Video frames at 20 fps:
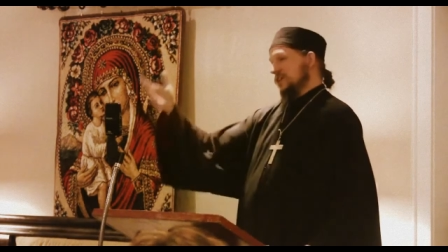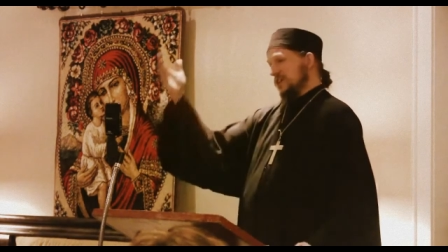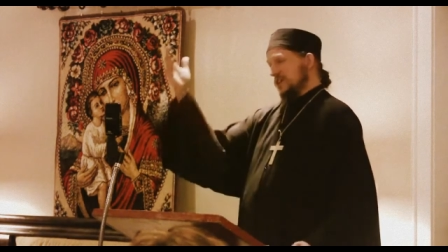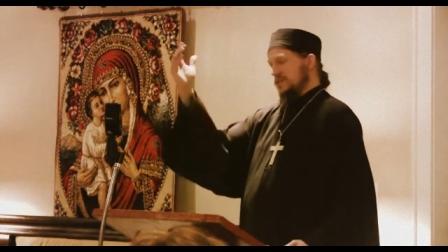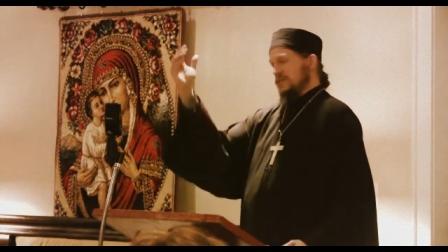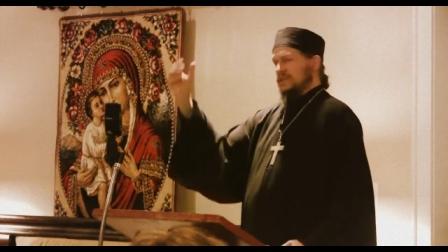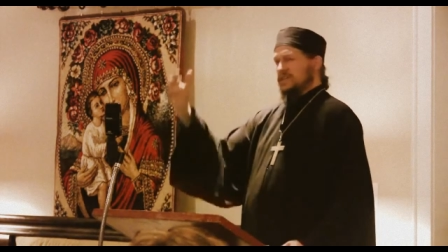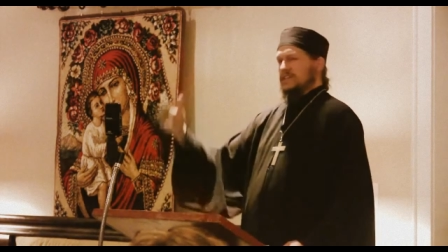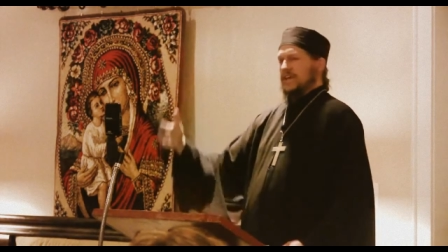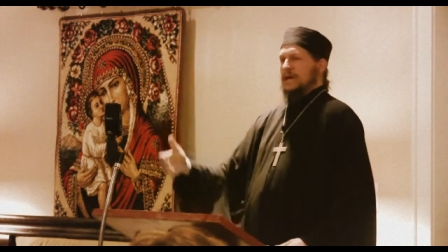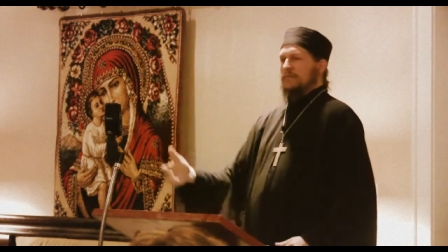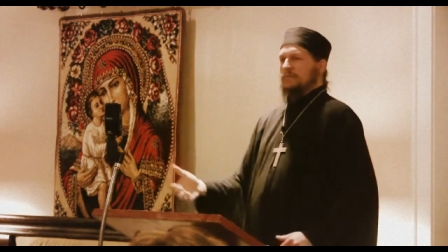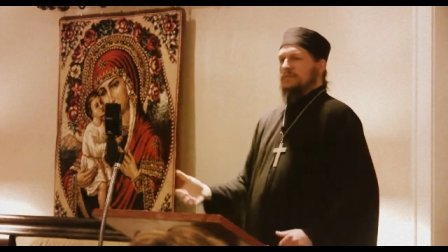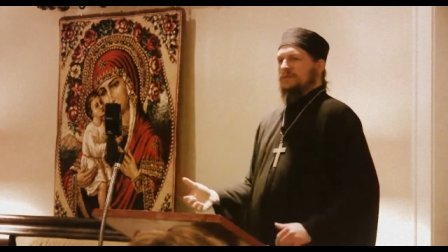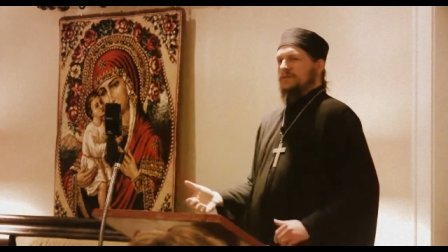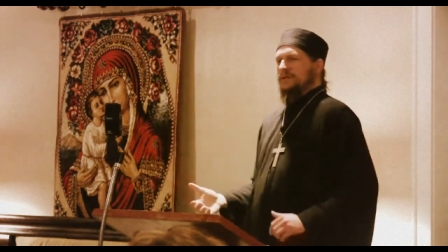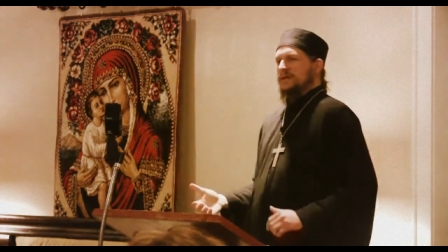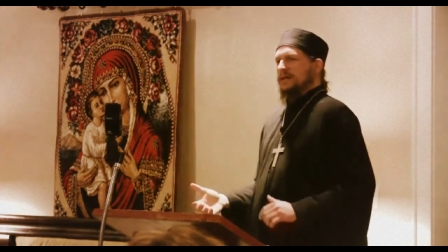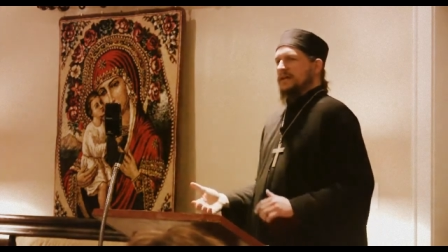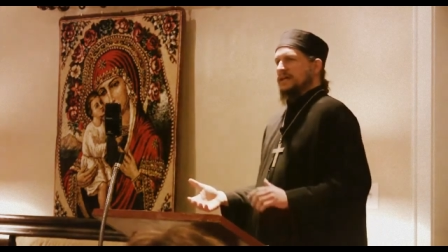I'll give you an
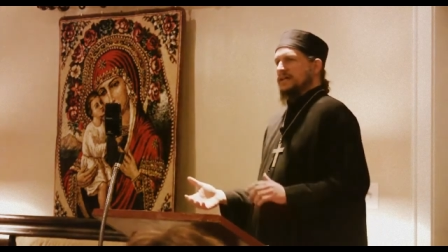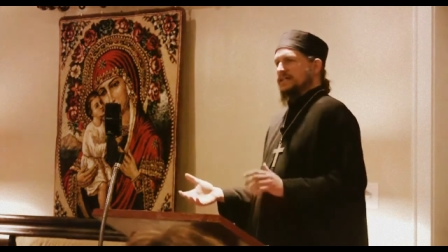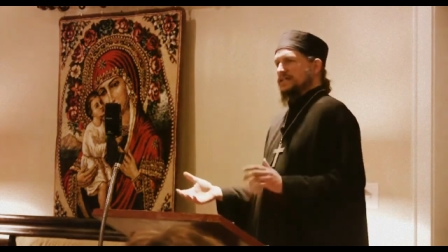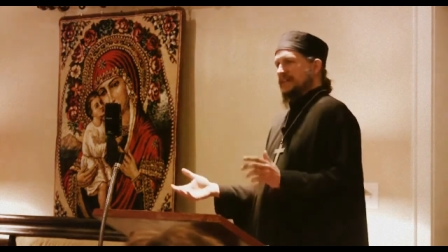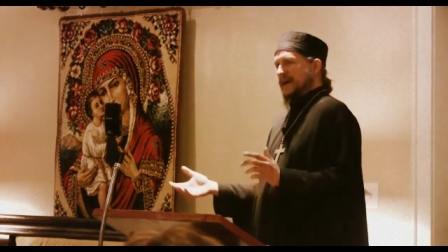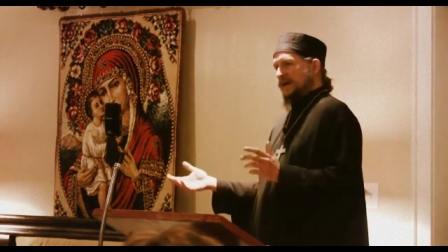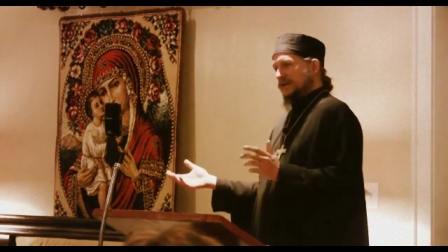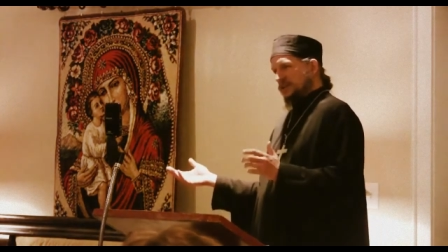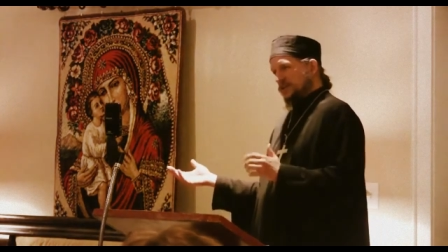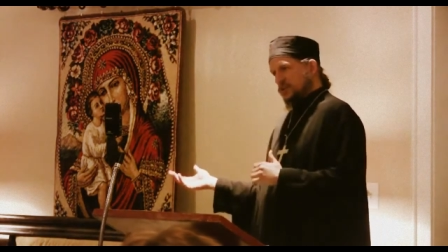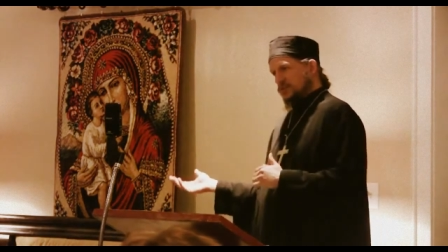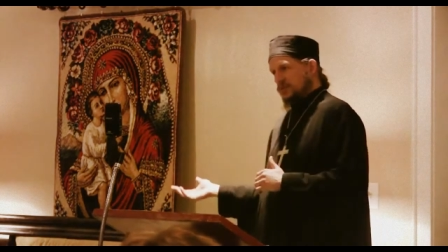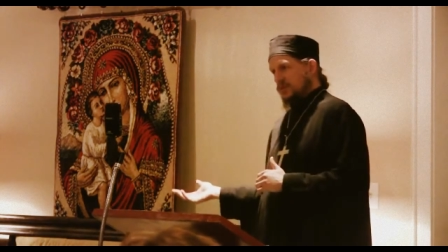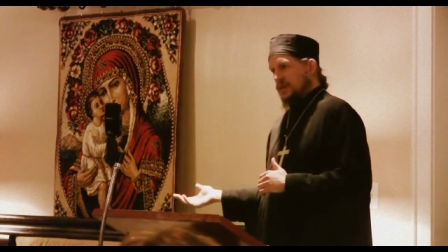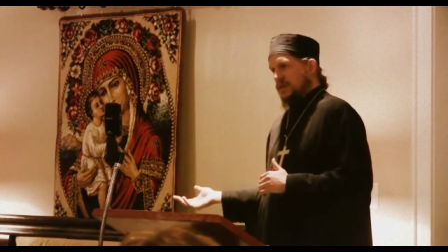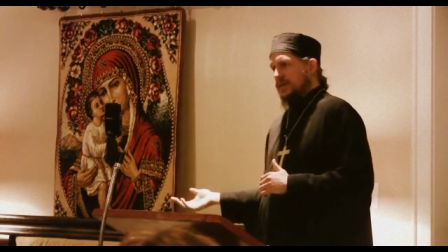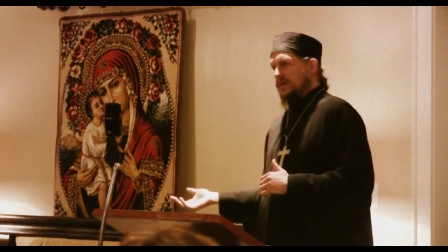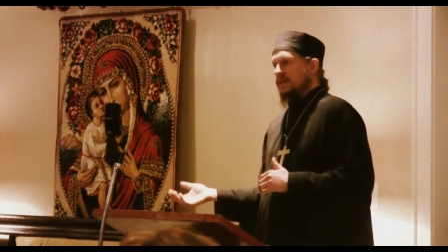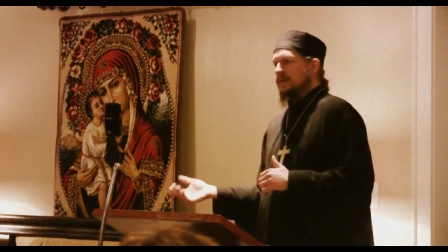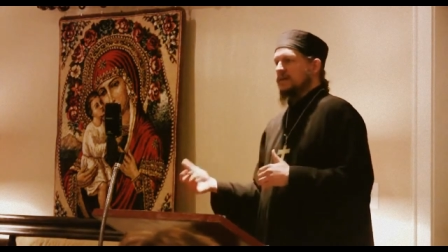example, uh, is out in
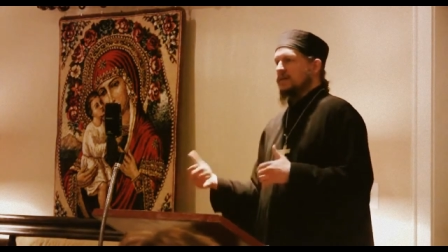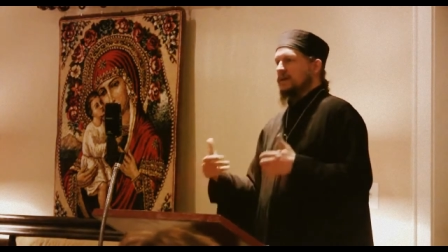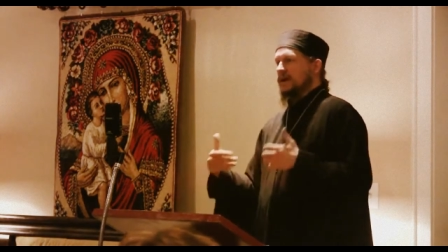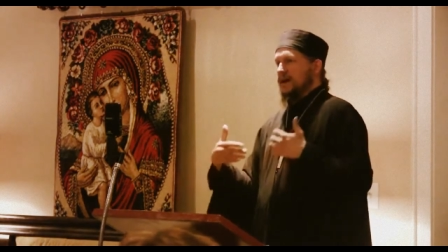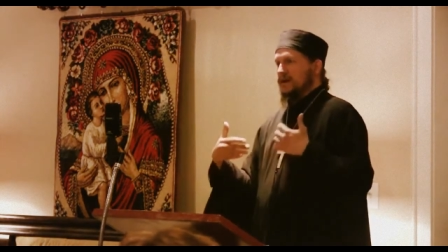Greek.